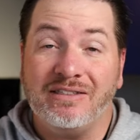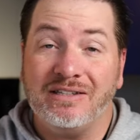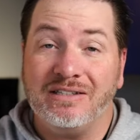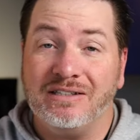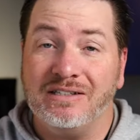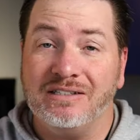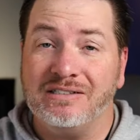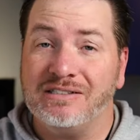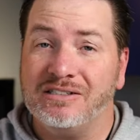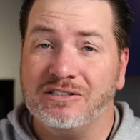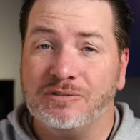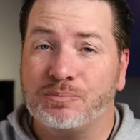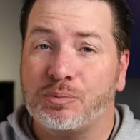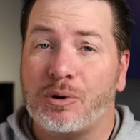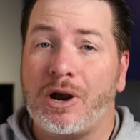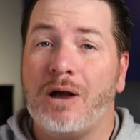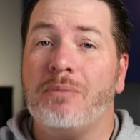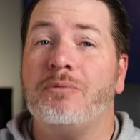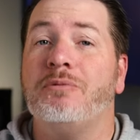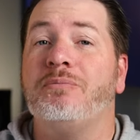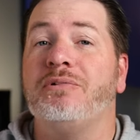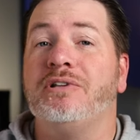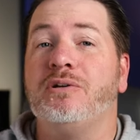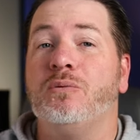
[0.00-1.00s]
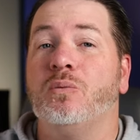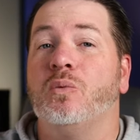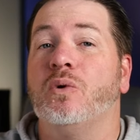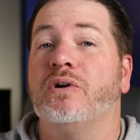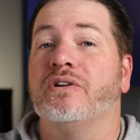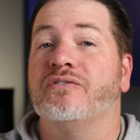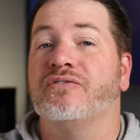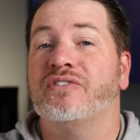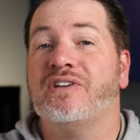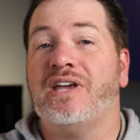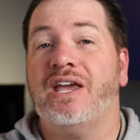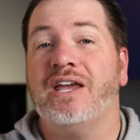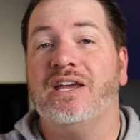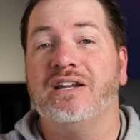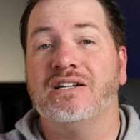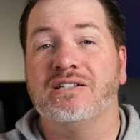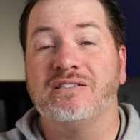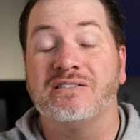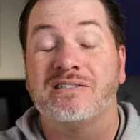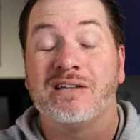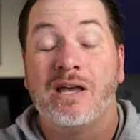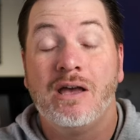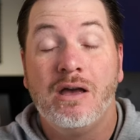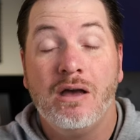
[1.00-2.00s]
I think this is probably one of
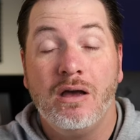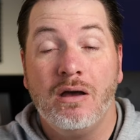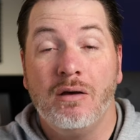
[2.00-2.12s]
Canon's